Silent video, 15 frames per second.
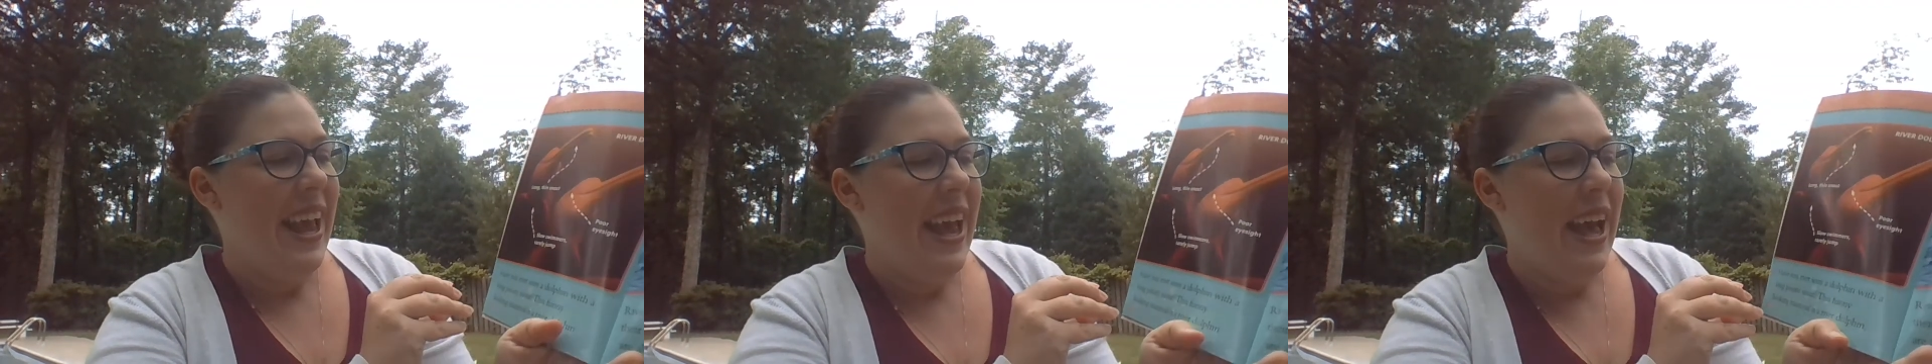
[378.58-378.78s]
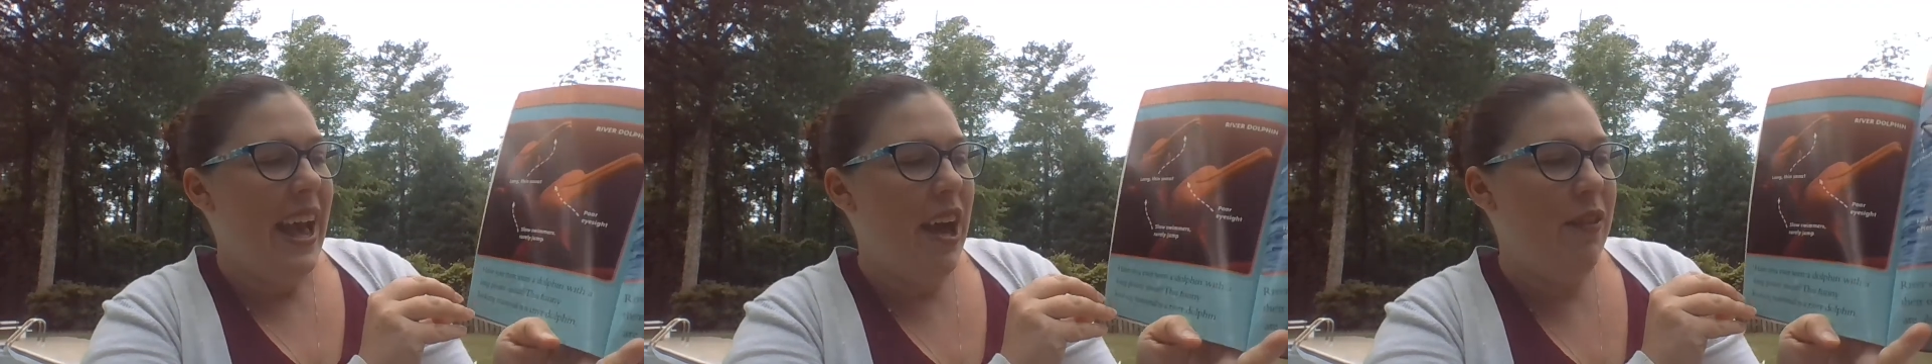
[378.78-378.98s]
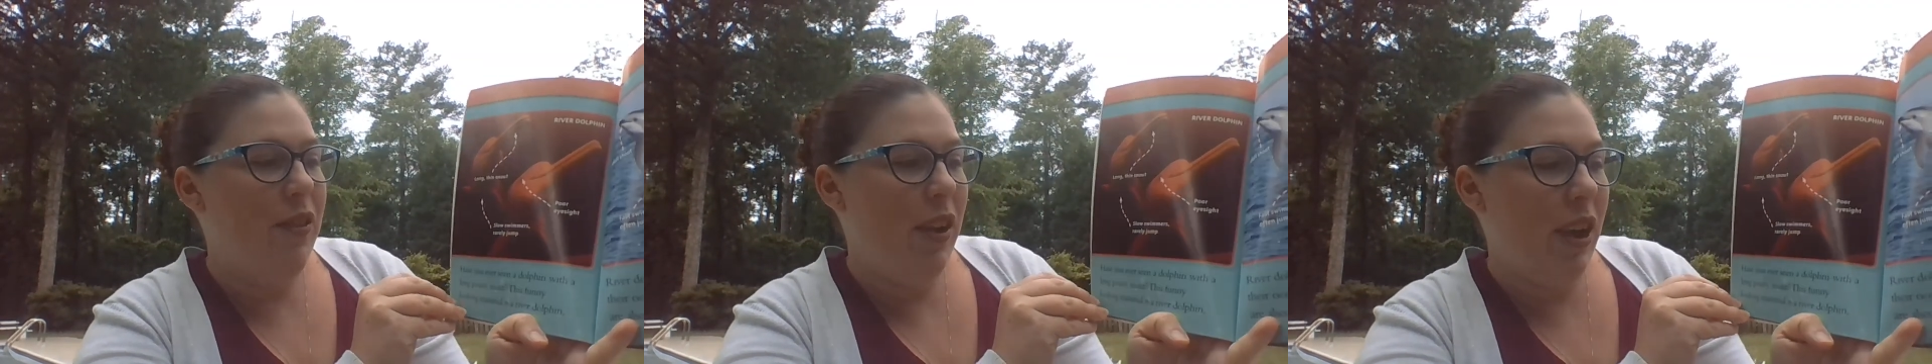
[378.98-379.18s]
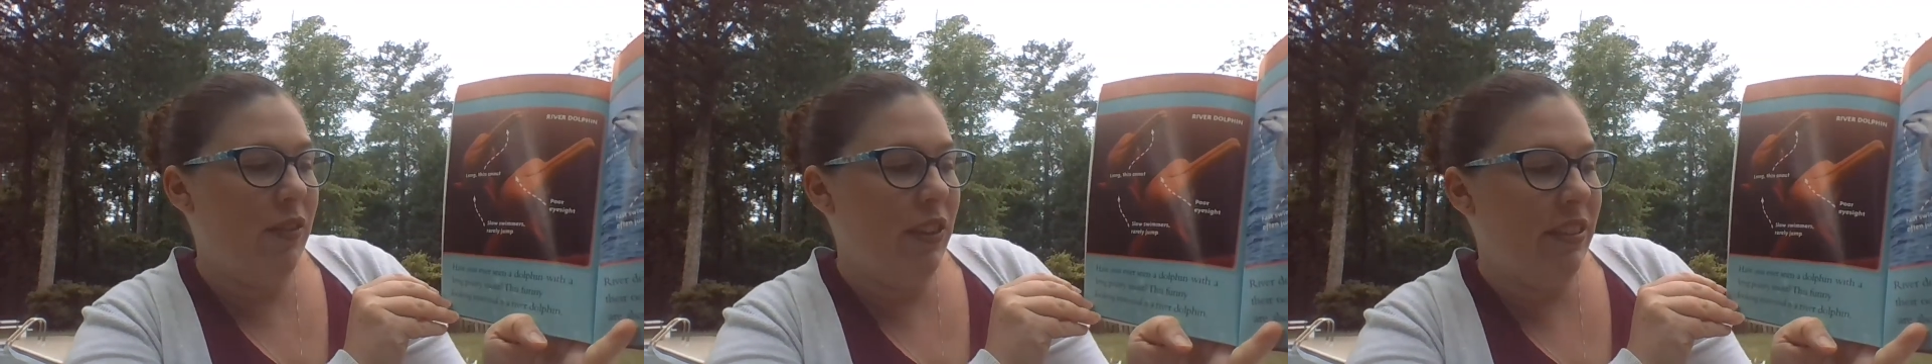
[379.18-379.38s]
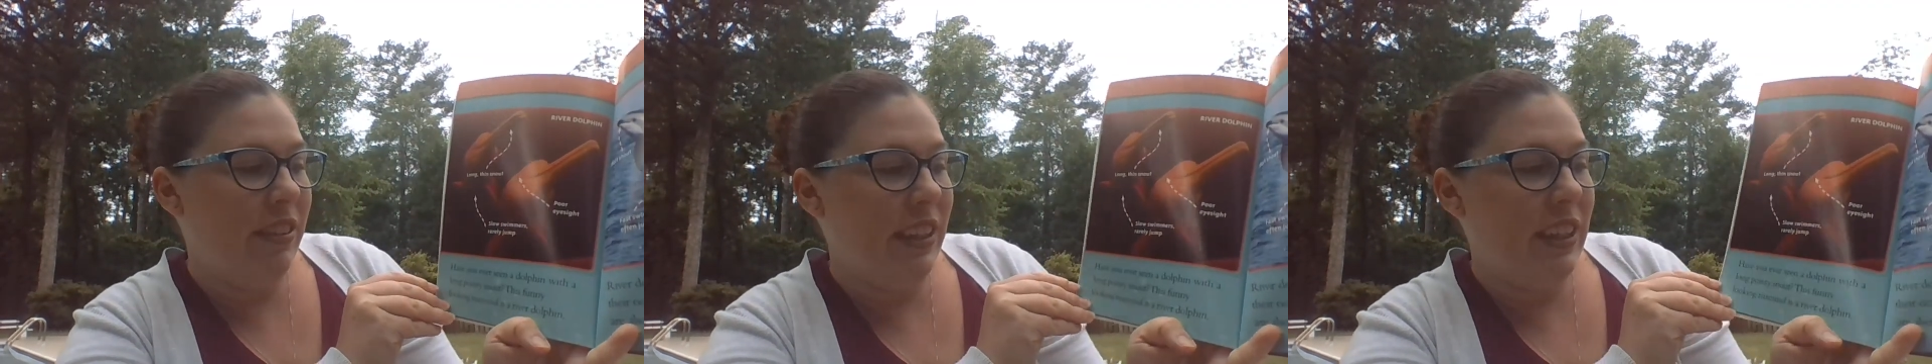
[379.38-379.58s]
Have you
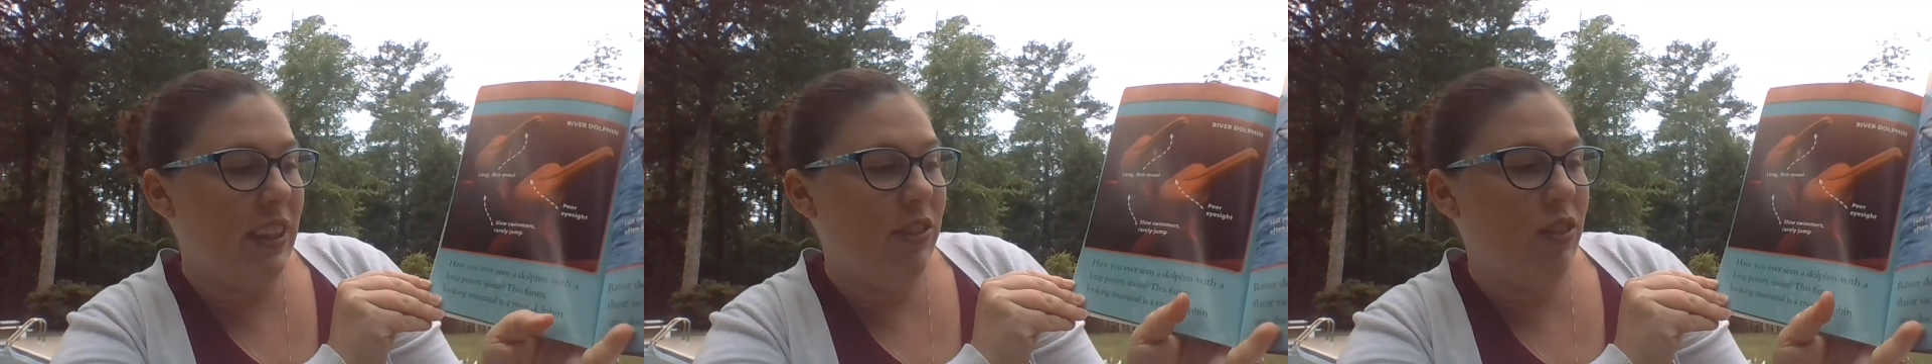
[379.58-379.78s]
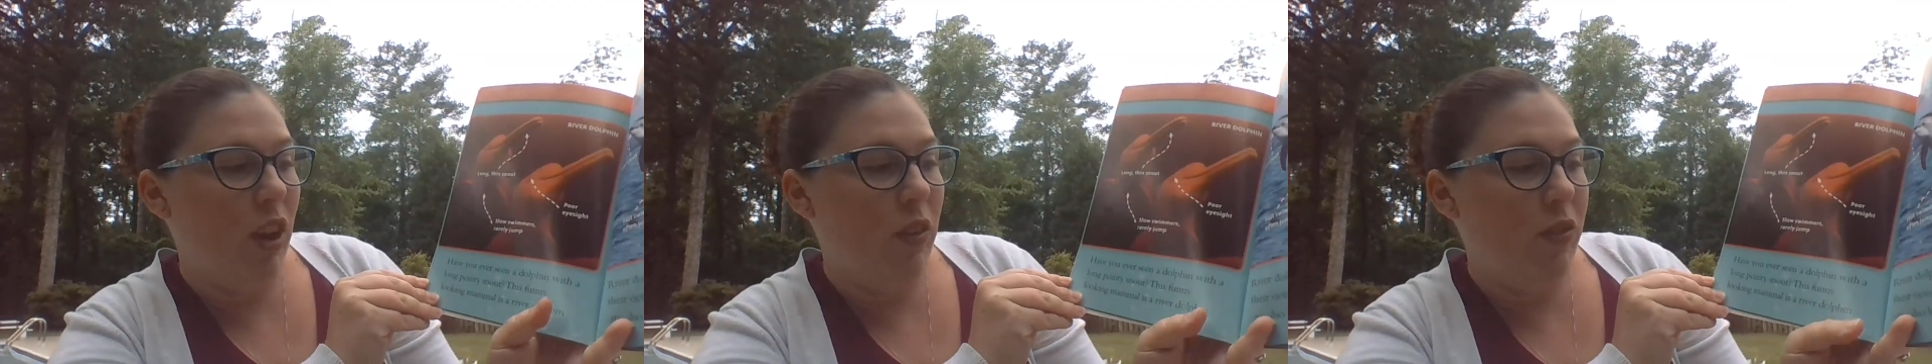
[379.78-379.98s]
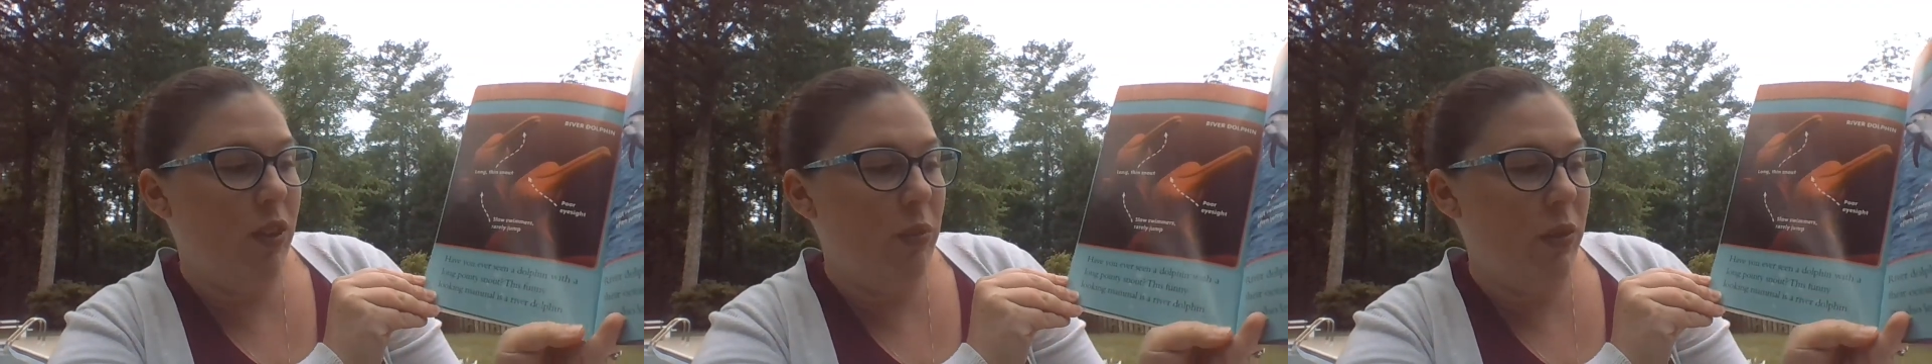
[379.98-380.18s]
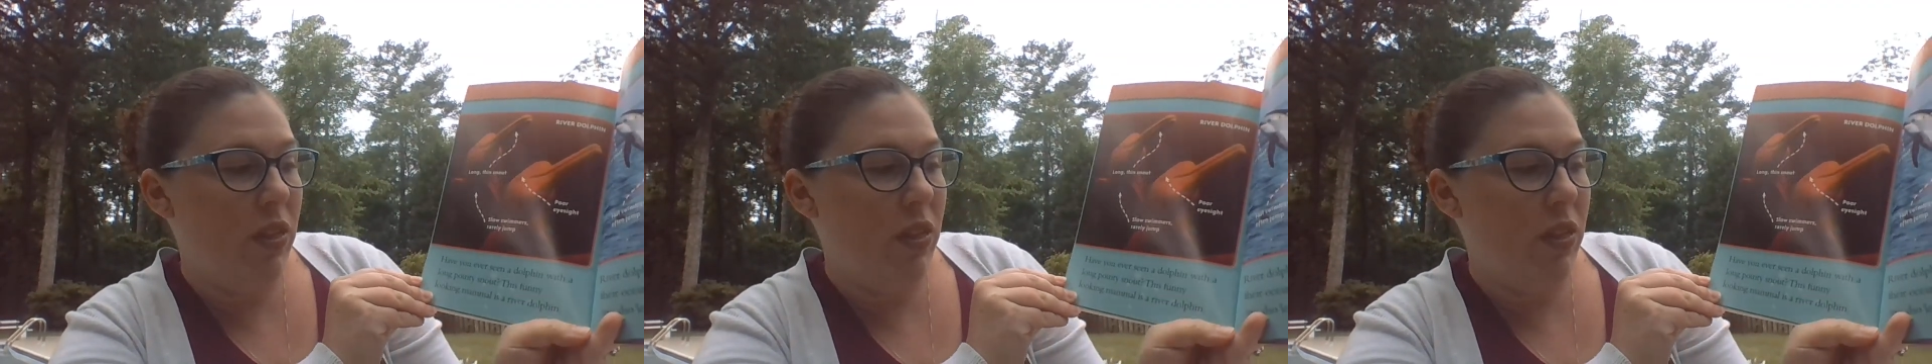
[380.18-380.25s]
ever seen a dolphin